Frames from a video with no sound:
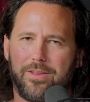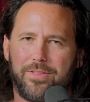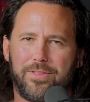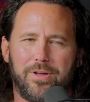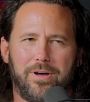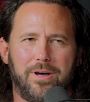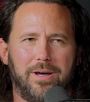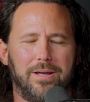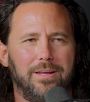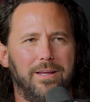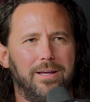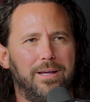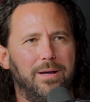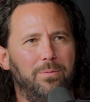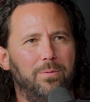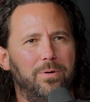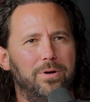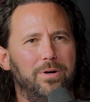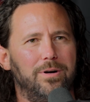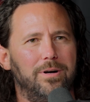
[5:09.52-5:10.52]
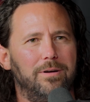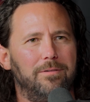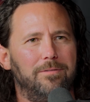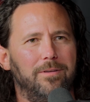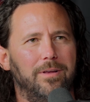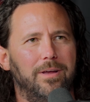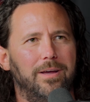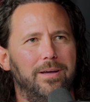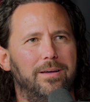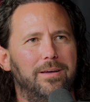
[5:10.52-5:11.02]
had a thought. Like, I wonder
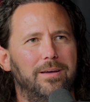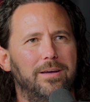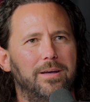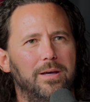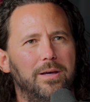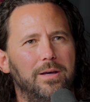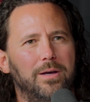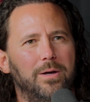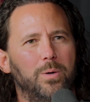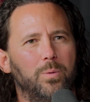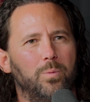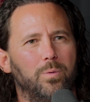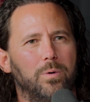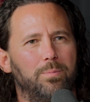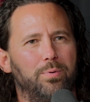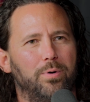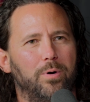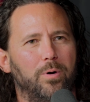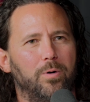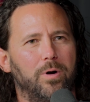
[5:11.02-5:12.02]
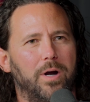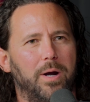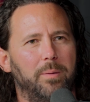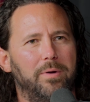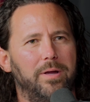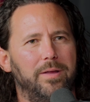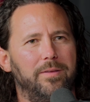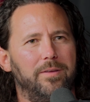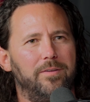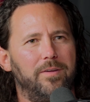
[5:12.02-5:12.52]
if, like, we're
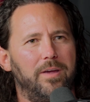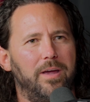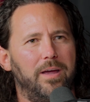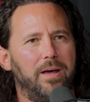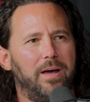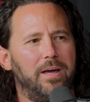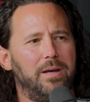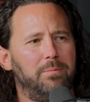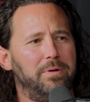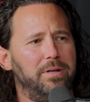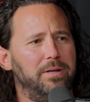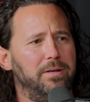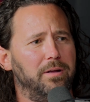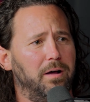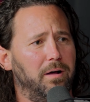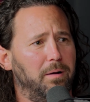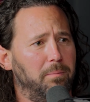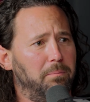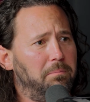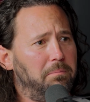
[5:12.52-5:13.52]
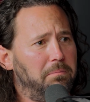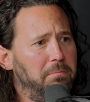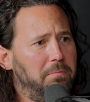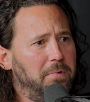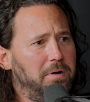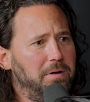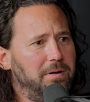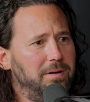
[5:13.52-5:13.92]
programming this AI to be dumb.